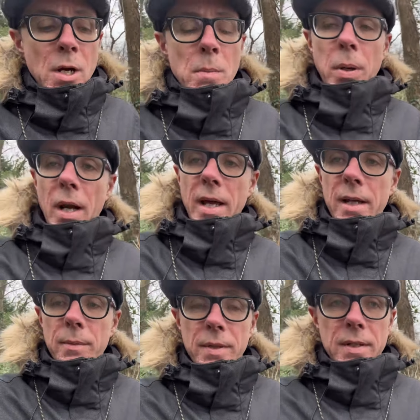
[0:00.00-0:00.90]

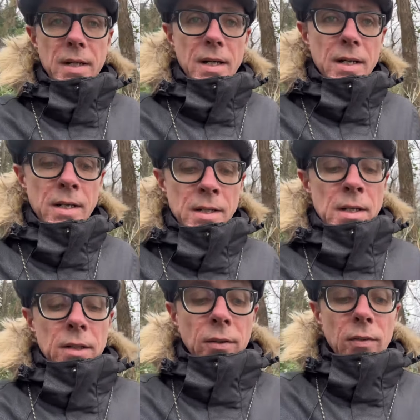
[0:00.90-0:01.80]
playing with the car
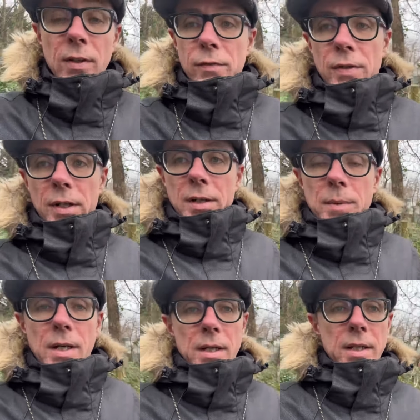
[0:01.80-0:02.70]
because I still feel like
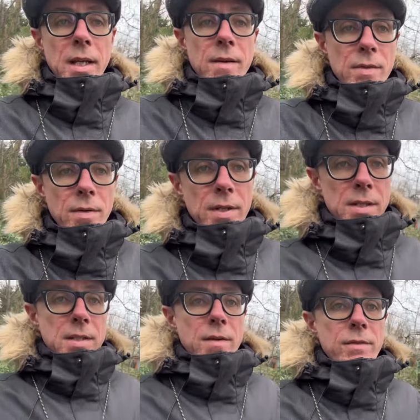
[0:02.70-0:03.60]
I'm learning it, even though I've done
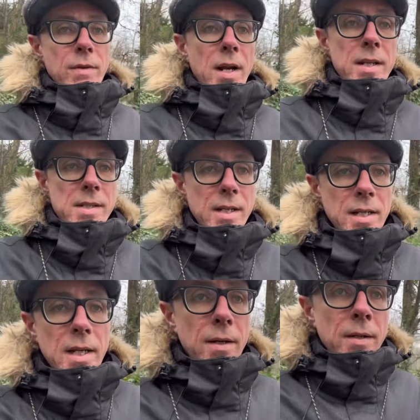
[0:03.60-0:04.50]
seven rallies in it
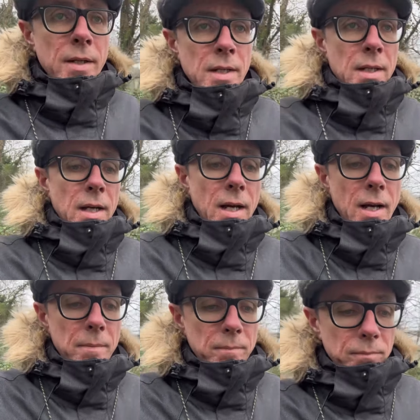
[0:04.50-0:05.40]
now.
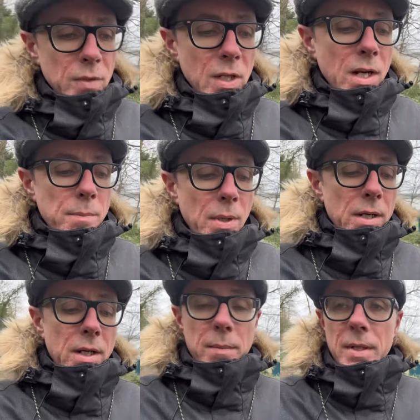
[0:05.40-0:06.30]
Um, you know, I'm by
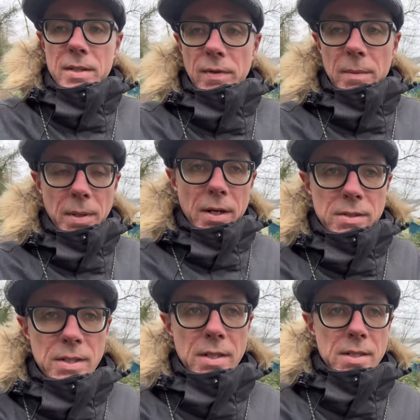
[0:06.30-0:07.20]
no means have I
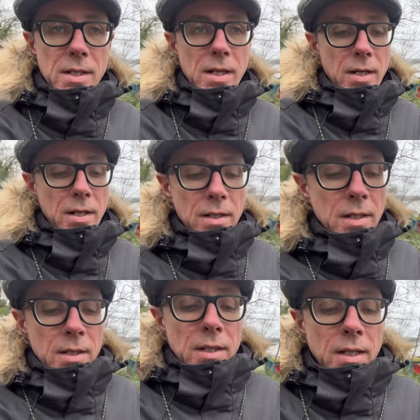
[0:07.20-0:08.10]
mastered this car.
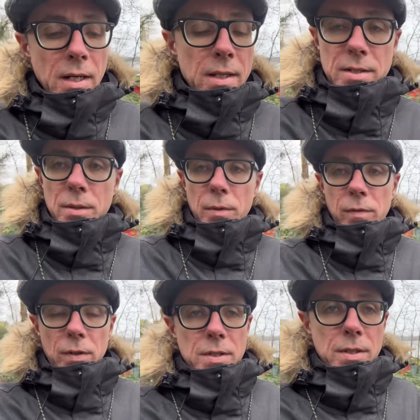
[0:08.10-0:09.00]
Uh, there's an
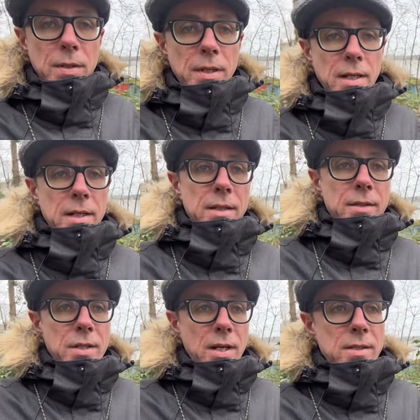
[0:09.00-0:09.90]
awful lot to it, and the
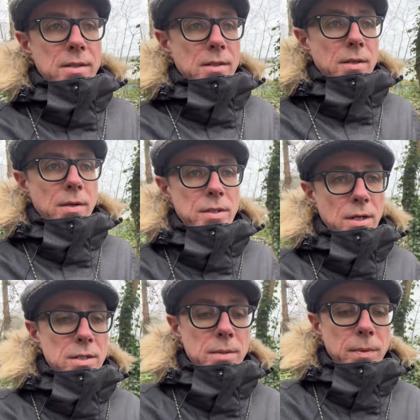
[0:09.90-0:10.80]
chassis is so
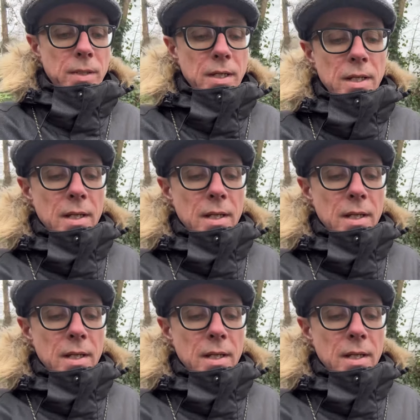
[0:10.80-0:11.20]
adjustable that